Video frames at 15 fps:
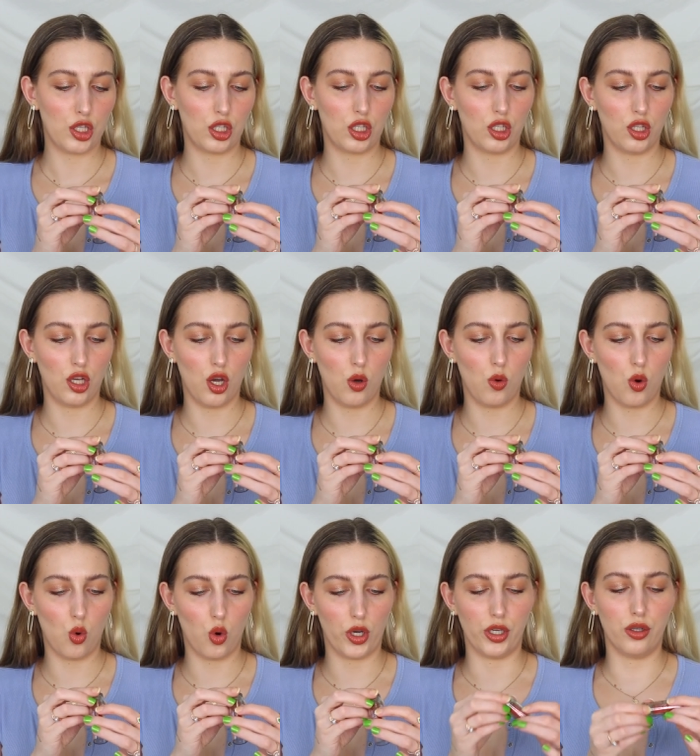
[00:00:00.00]
Glow
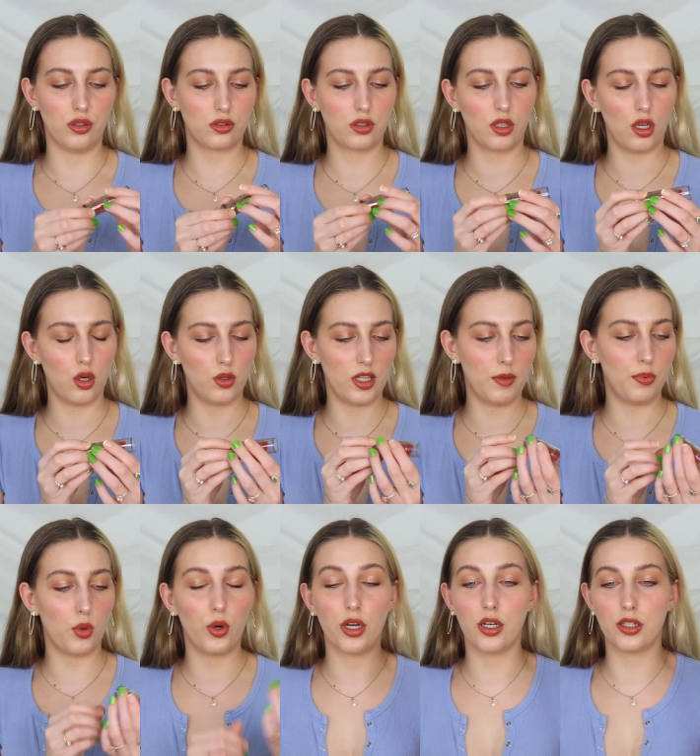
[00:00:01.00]
Oil. Glow Lip
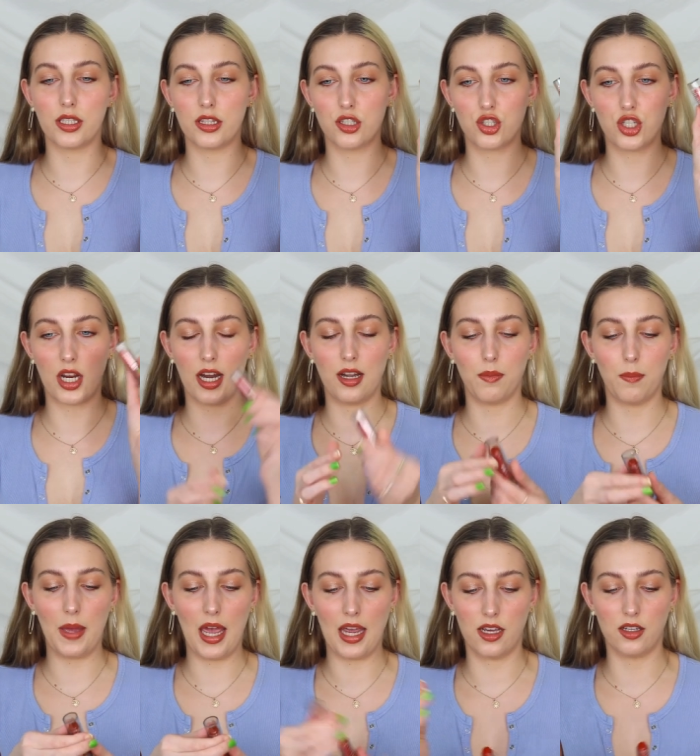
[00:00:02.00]
Oil in the shade
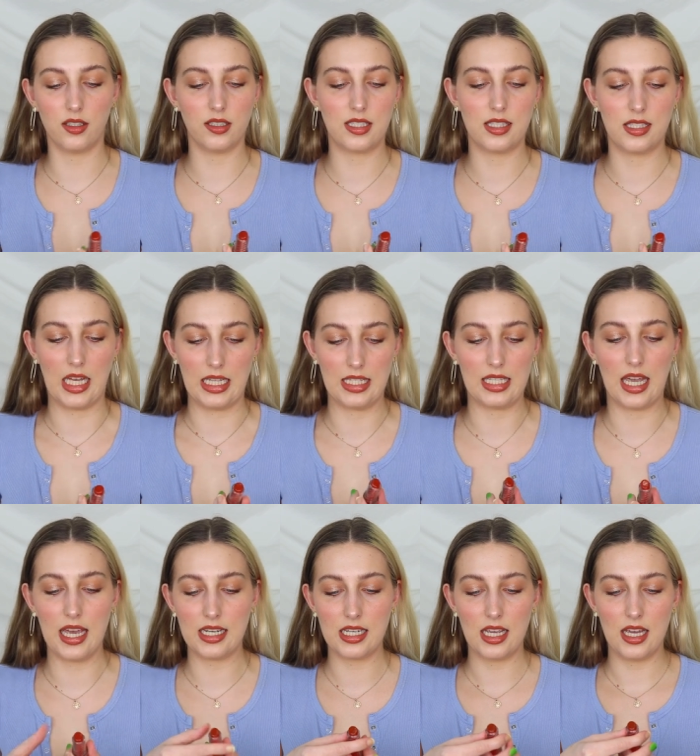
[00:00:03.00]
Pale
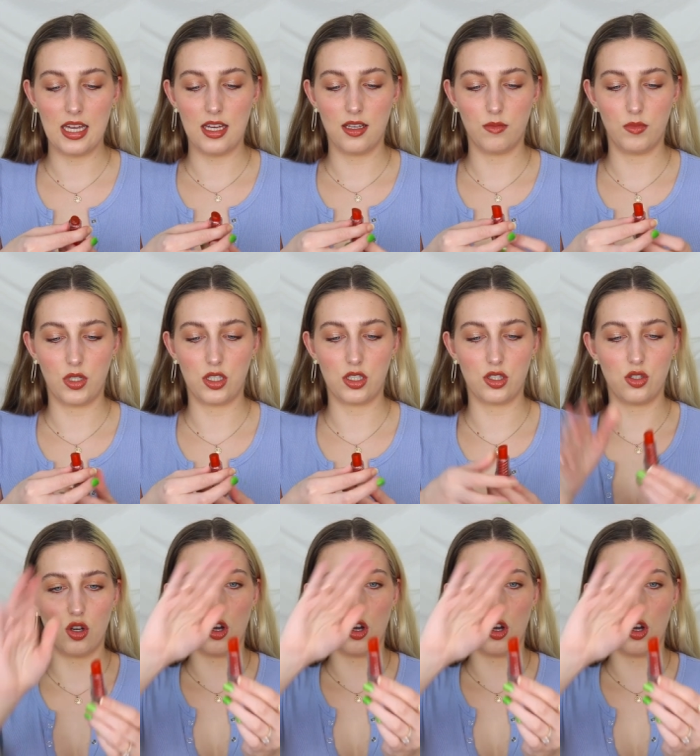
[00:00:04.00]
Sunset. Let me just